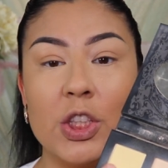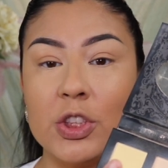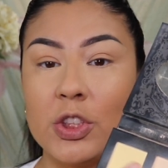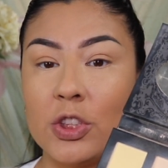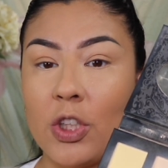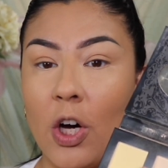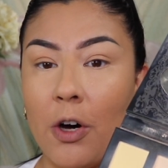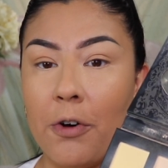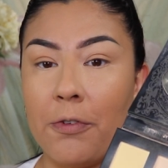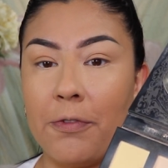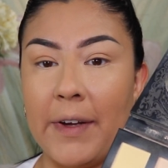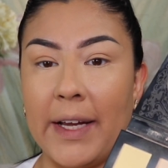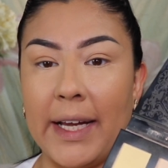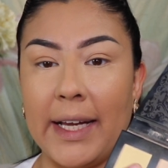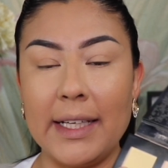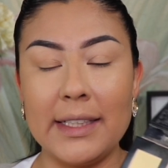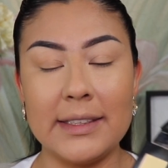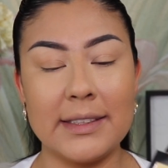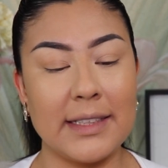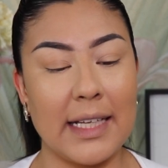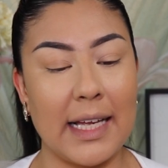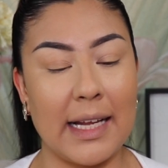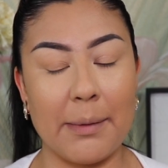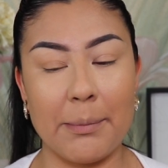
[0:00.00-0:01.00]
Doll
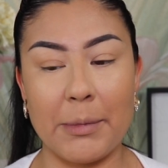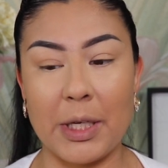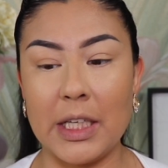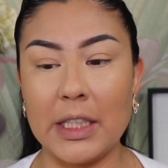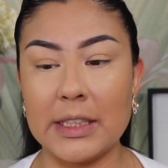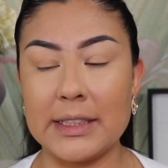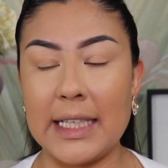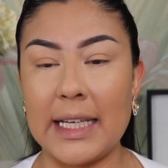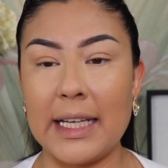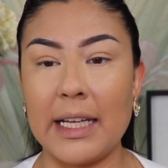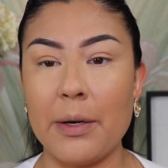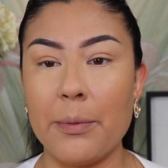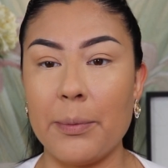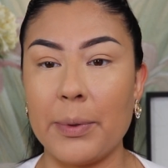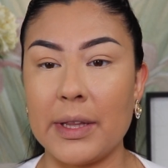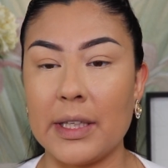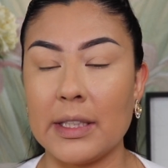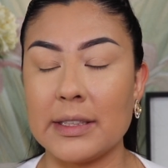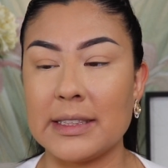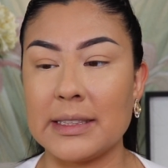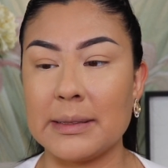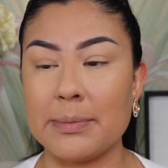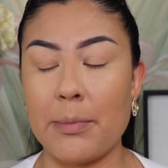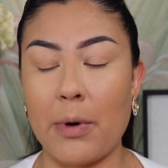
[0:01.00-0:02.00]
Face, and I'm going to take it with
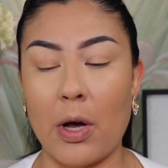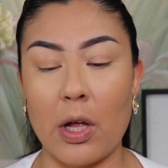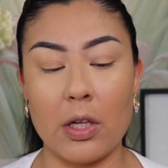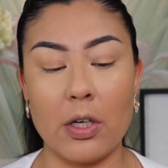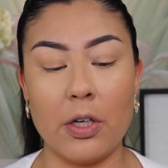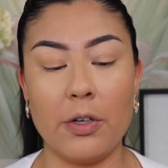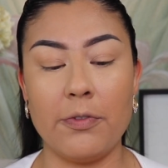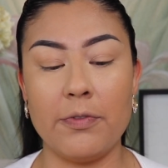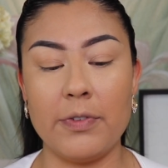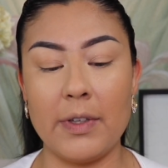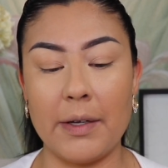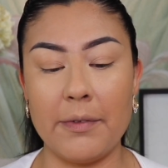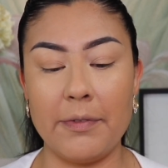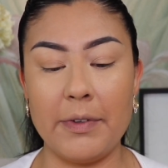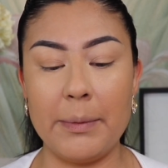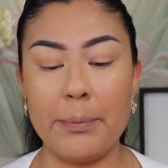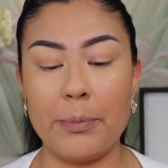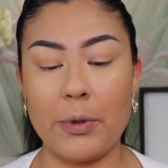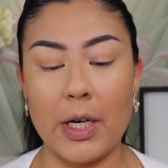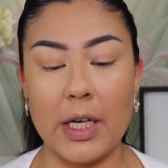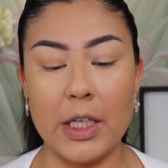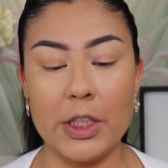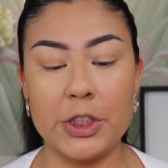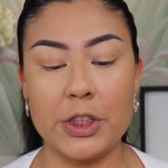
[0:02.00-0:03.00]
a smaller fluffy
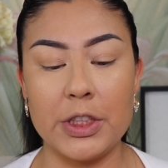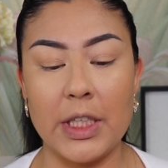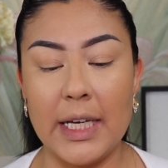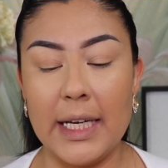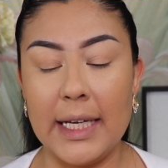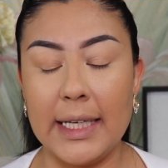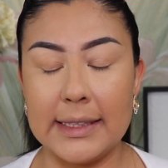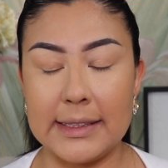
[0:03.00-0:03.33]
brush.